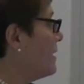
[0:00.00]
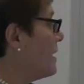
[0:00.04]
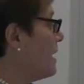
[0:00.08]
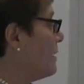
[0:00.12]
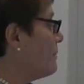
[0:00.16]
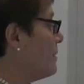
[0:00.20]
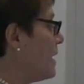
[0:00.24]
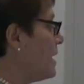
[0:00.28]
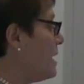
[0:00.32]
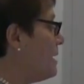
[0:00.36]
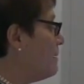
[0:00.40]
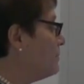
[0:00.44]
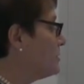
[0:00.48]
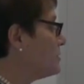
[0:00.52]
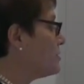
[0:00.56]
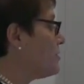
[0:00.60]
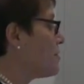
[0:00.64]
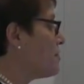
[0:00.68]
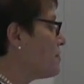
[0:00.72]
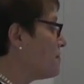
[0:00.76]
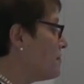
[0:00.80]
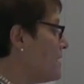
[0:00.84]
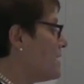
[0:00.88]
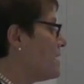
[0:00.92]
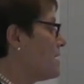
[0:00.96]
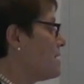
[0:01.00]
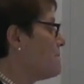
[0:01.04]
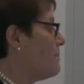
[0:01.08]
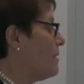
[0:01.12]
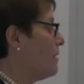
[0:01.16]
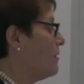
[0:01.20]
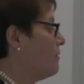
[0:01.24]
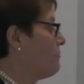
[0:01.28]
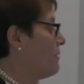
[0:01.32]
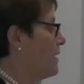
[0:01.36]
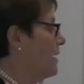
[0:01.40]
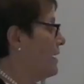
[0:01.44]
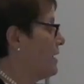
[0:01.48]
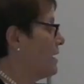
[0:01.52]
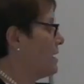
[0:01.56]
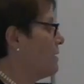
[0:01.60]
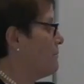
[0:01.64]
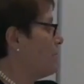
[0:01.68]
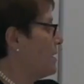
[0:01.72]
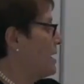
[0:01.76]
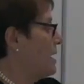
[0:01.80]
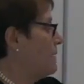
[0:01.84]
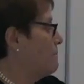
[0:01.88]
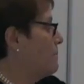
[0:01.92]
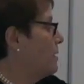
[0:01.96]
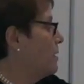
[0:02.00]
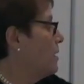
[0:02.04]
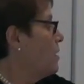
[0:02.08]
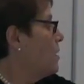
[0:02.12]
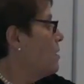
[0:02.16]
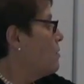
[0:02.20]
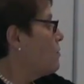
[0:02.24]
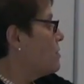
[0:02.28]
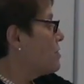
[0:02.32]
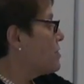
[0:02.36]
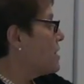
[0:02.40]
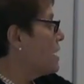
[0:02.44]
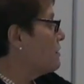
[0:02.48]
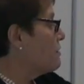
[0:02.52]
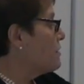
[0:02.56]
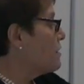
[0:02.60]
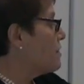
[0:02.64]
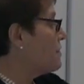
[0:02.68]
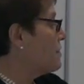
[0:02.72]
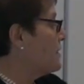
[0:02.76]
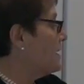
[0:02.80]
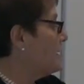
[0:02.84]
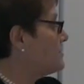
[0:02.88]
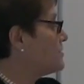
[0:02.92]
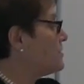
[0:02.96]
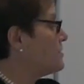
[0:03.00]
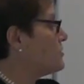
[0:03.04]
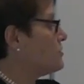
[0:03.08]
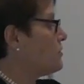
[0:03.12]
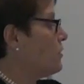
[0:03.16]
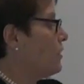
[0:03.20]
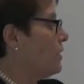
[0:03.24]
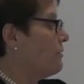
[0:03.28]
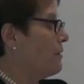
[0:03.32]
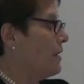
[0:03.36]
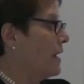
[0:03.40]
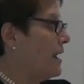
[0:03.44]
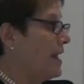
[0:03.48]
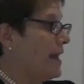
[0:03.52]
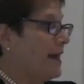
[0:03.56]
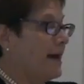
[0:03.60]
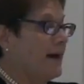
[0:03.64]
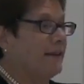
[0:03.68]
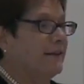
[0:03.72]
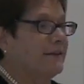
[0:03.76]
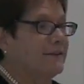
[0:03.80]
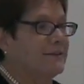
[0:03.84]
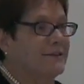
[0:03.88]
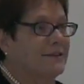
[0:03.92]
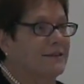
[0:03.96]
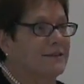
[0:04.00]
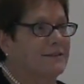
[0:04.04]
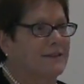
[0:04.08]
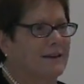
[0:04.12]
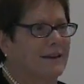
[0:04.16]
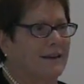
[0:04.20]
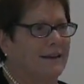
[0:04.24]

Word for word: and I'm able to think about writing a paper without a thesis or an analysis.